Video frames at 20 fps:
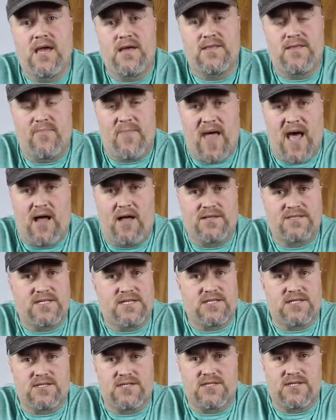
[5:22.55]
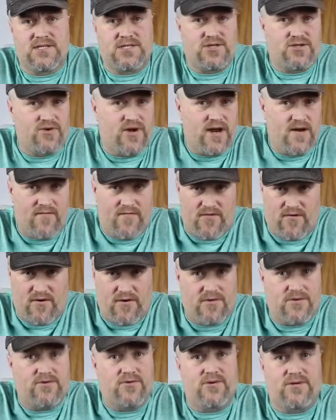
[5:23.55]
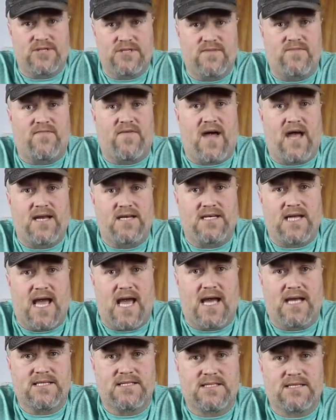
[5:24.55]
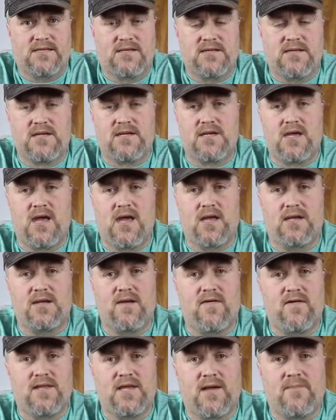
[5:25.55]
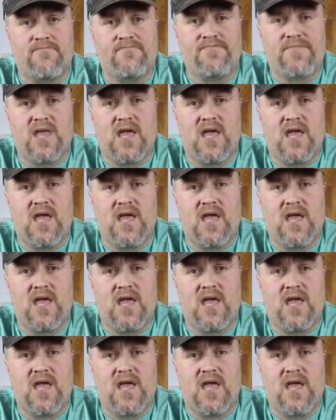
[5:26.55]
the balance is just great for doing some fine tasks and everything.